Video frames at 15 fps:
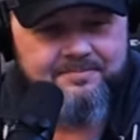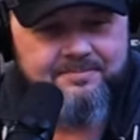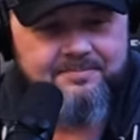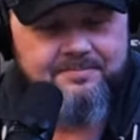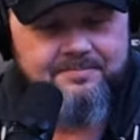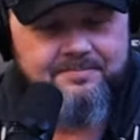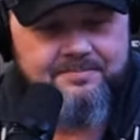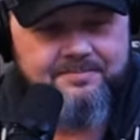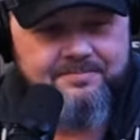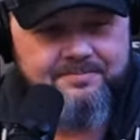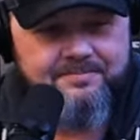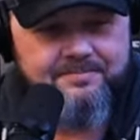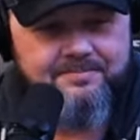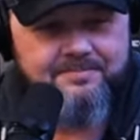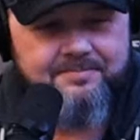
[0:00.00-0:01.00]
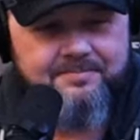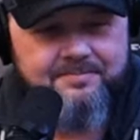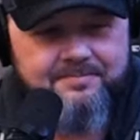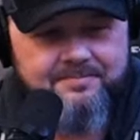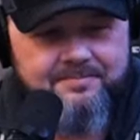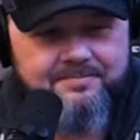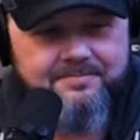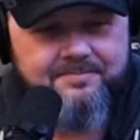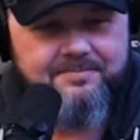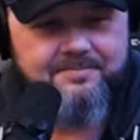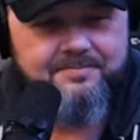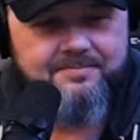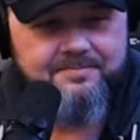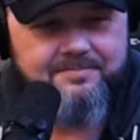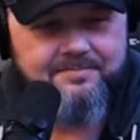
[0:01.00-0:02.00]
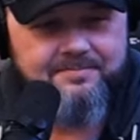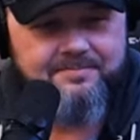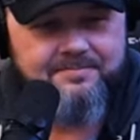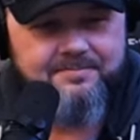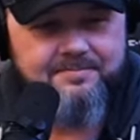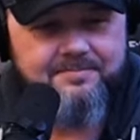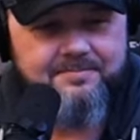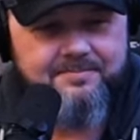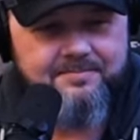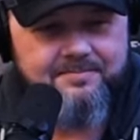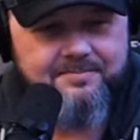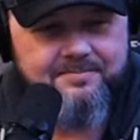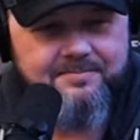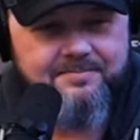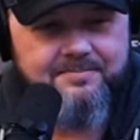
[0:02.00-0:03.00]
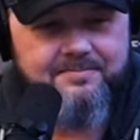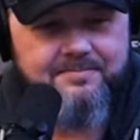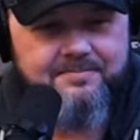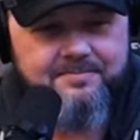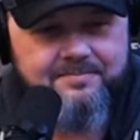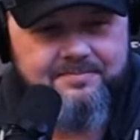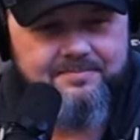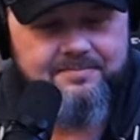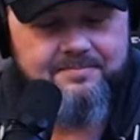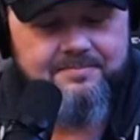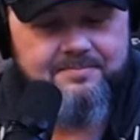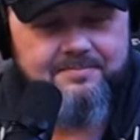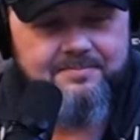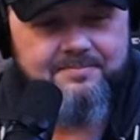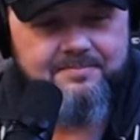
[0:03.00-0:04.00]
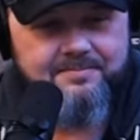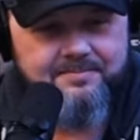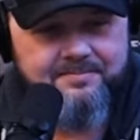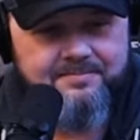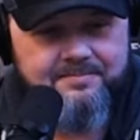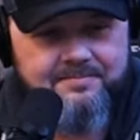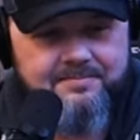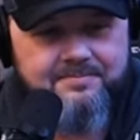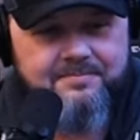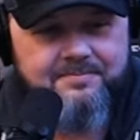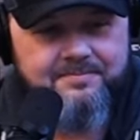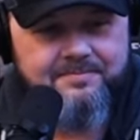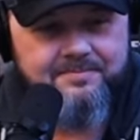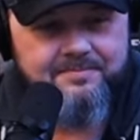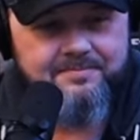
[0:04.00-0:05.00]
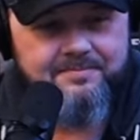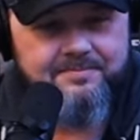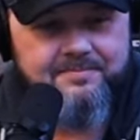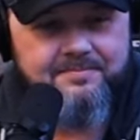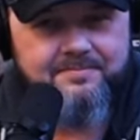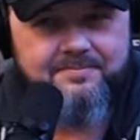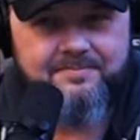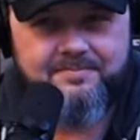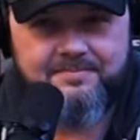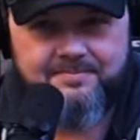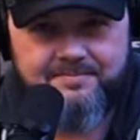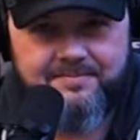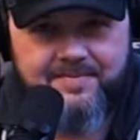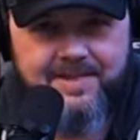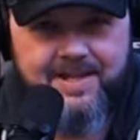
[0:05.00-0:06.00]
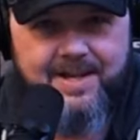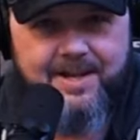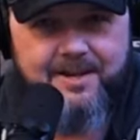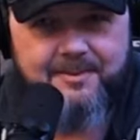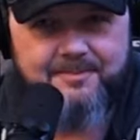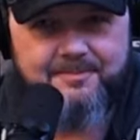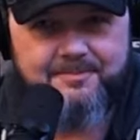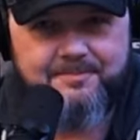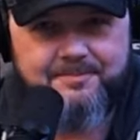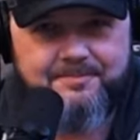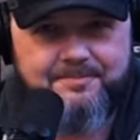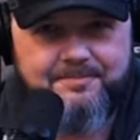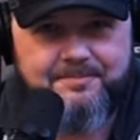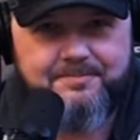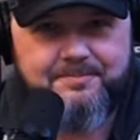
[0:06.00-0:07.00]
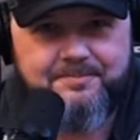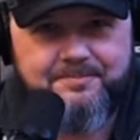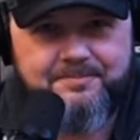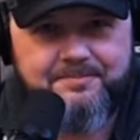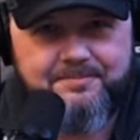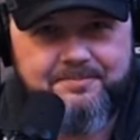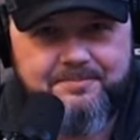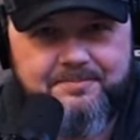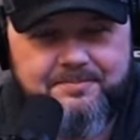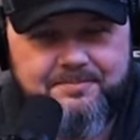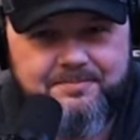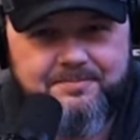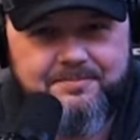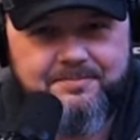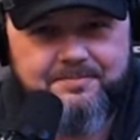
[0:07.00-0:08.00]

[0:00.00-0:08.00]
[no speech]